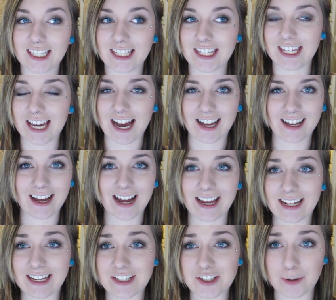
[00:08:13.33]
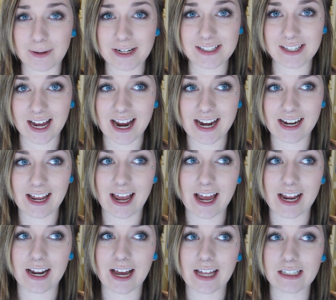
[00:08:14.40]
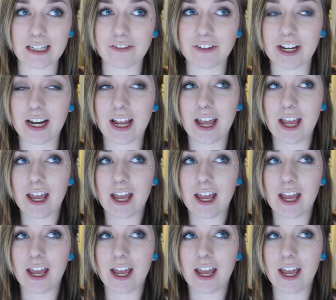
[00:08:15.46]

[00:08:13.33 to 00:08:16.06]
yeah, it's on my side and I love it.